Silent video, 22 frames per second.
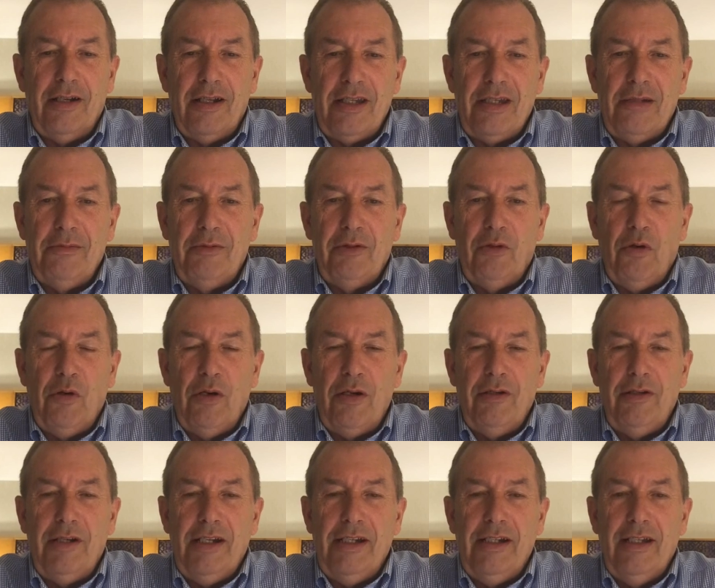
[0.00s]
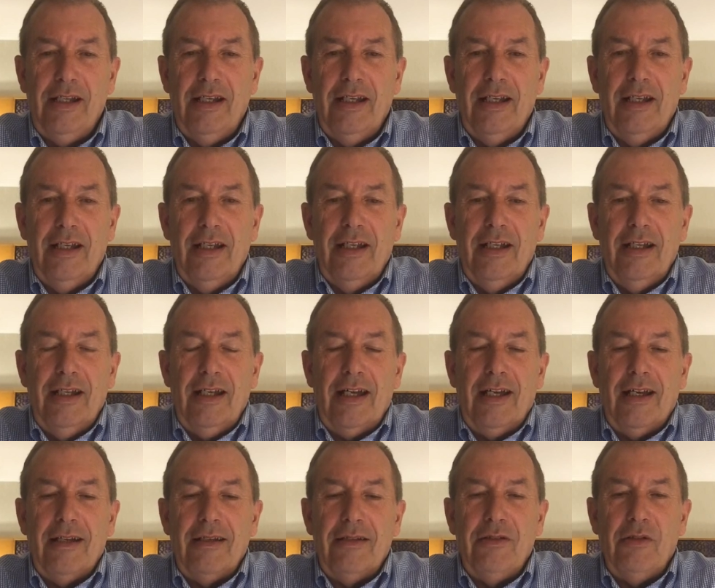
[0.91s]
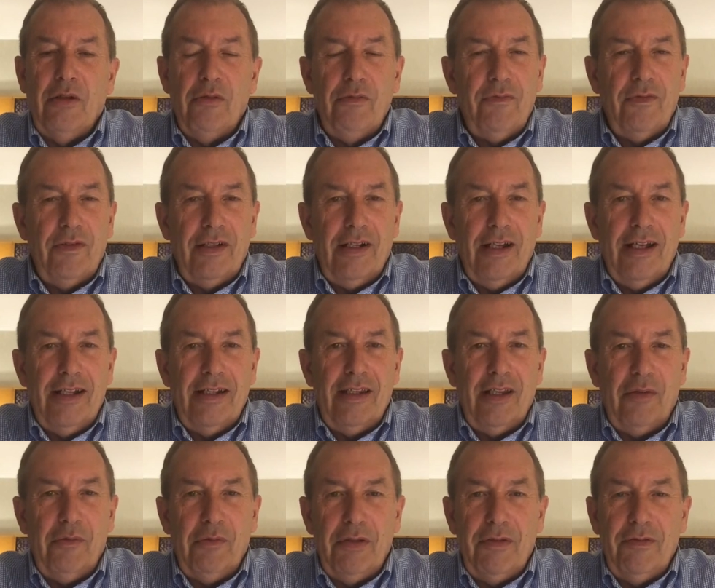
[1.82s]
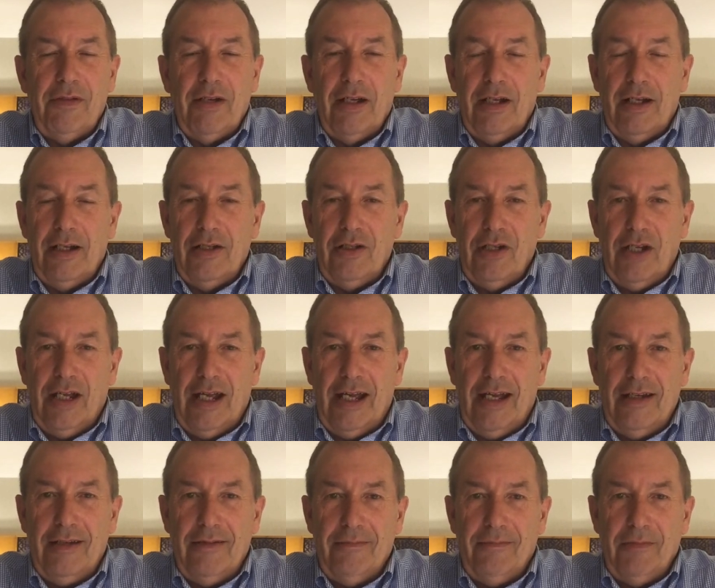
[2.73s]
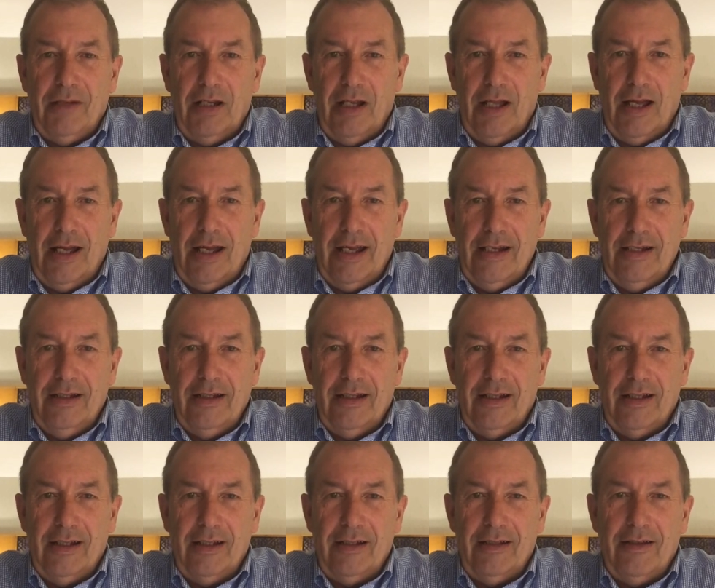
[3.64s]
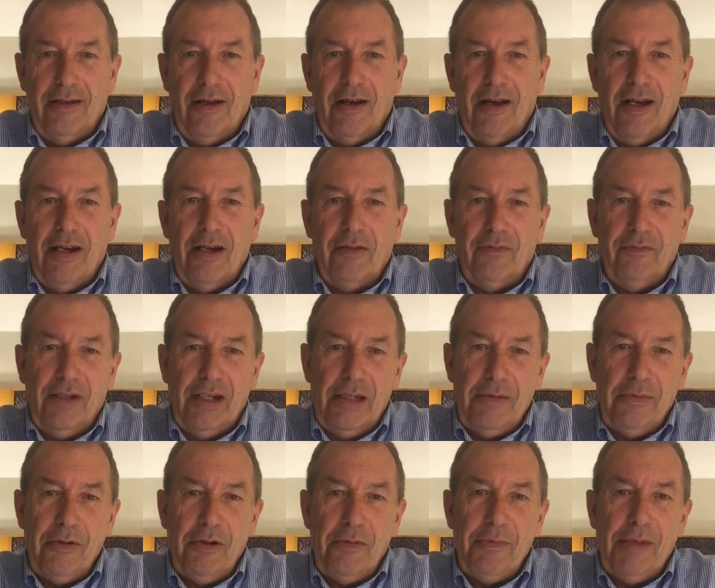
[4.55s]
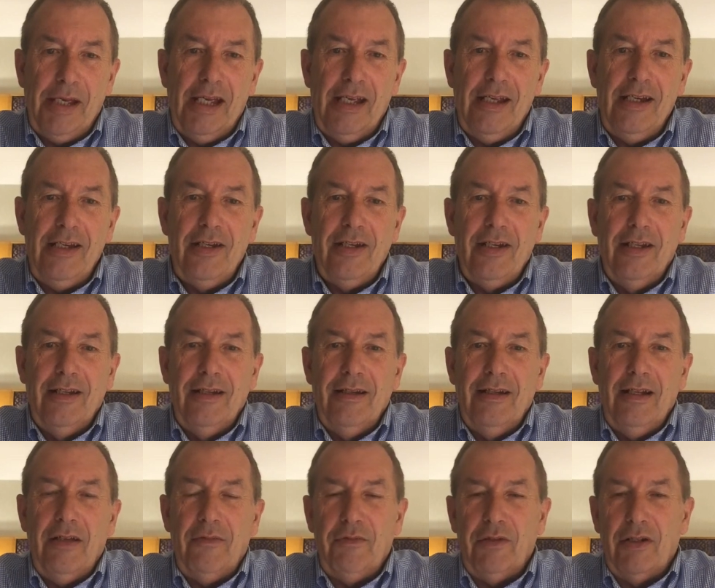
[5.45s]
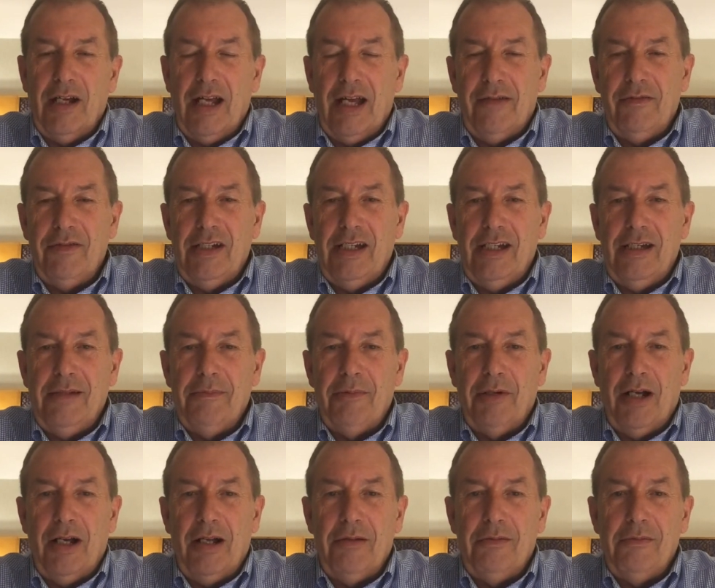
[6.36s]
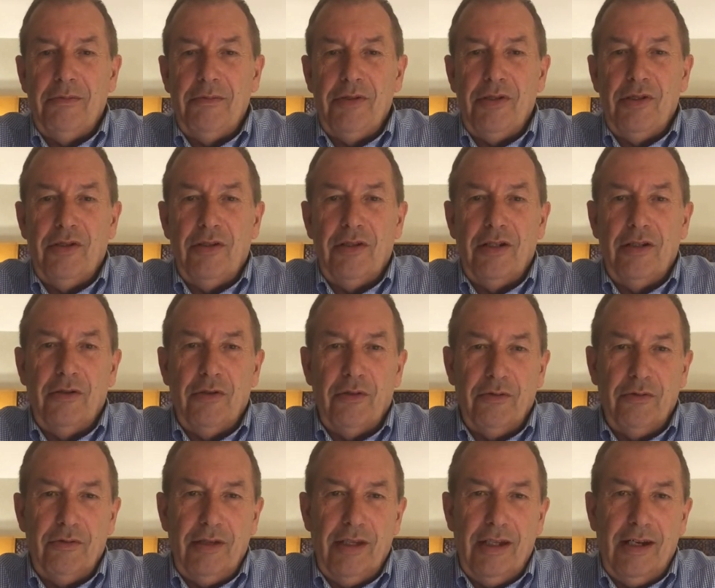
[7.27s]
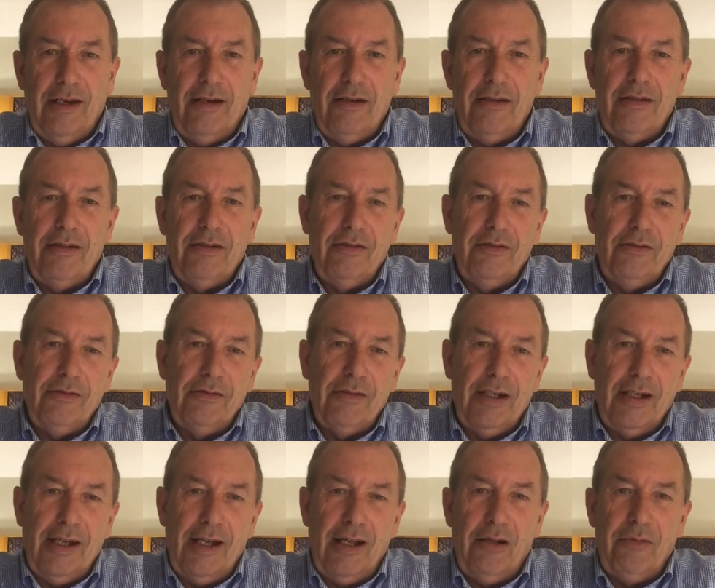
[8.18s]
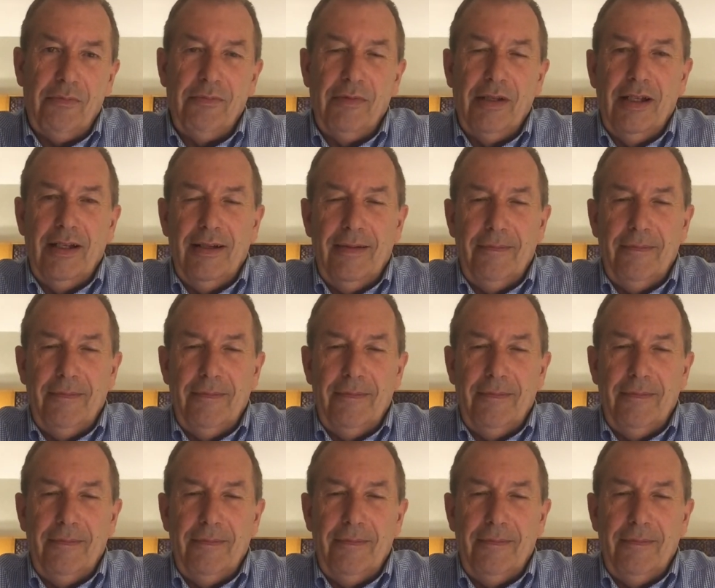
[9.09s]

customer ordering. Don't forget that we've got a chat line on our Facebook page. If you're having any problems, you can go there to help.